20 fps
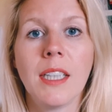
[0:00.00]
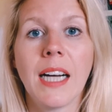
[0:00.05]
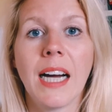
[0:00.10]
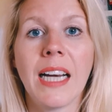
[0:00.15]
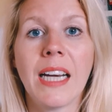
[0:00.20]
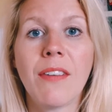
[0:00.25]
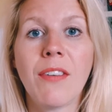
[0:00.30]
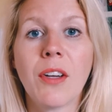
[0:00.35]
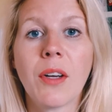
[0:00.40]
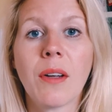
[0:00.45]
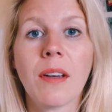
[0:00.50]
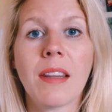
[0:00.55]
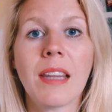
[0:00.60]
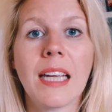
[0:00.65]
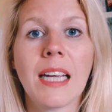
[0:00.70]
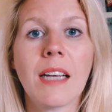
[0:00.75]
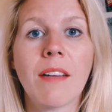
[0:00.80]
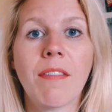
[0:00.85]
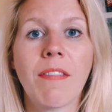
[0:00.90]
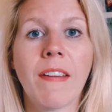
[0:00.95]
And if you can
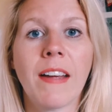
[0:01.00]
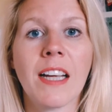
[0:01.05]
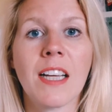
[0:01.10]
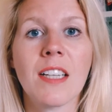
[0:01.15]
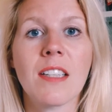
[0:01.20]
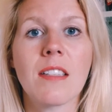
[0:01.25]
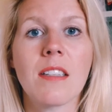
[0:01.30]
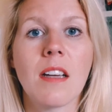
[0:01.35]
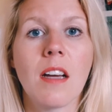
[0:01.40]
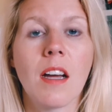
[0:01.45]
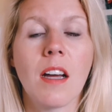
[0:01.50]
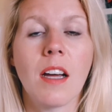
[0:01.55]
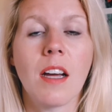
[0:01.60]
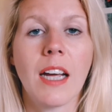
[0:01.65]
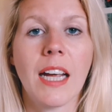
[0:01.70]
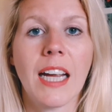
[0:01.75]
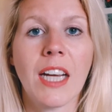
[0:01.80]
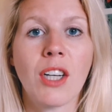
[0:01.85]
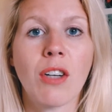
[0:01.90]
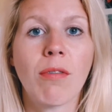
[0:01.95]
think of things
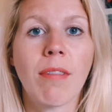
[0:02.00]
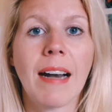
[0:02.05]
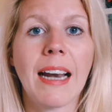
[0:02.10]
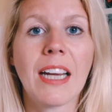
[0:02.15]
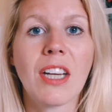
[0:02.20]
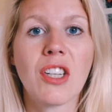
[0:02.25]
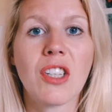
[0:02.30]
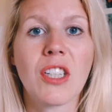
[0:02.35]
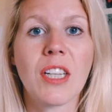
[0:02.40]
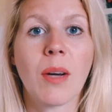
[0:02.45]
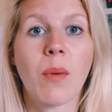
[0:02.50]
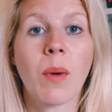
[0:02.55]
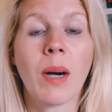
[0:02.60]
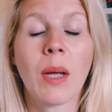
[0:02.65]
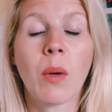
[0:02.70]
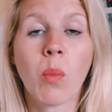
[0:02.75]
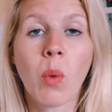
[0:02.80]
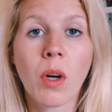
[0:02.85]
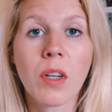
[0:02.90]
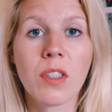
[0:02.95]
in your relationship when
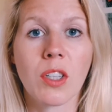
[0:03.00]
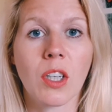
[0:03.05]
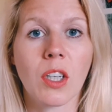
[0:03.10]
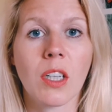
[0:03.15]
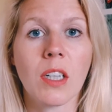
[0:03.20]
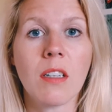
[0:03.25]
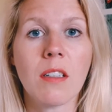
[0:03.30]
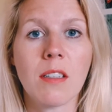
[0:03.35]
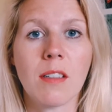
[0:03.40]
it was good,